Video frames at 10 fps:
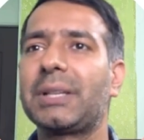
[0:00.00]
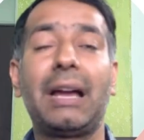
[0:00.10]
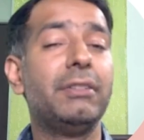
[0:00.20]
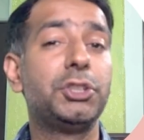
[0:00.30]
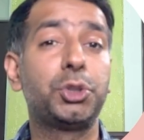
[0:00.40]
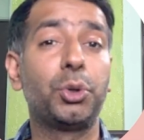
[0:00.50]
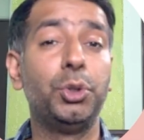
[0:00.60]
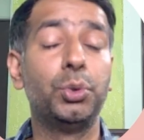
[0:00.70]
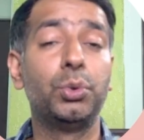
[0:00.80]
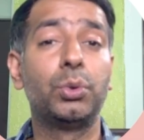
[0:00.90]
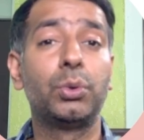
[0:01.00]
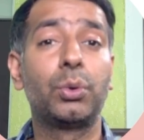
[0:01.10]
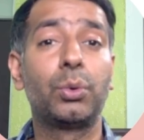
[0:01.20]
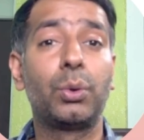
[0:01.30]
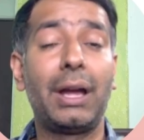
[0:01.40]
I will show you
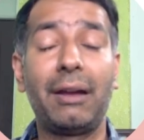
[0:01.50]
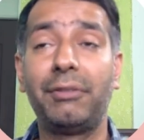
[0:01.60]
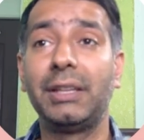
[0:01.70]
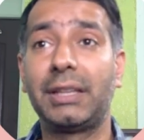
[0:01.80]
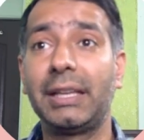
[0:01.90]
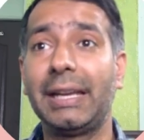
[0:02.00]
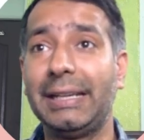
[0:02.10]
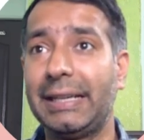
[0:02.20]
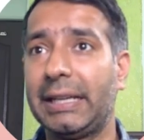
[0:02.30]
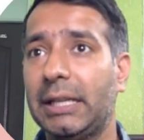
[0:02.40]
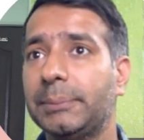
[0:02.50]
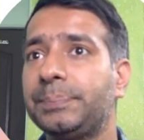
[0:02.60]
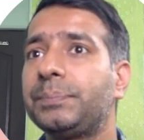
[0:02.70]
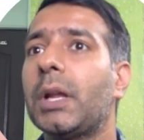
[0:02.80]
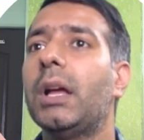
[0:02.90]
everything in detail.
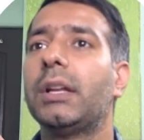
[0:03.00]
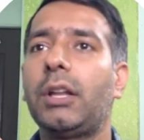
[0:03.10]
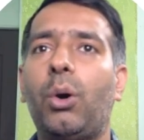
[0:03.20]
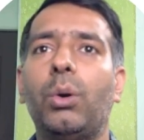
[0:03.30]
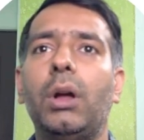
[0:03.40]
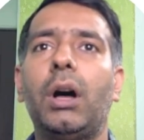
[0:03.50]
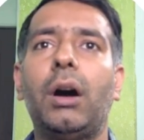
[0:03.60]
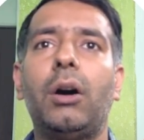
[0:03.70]
Now,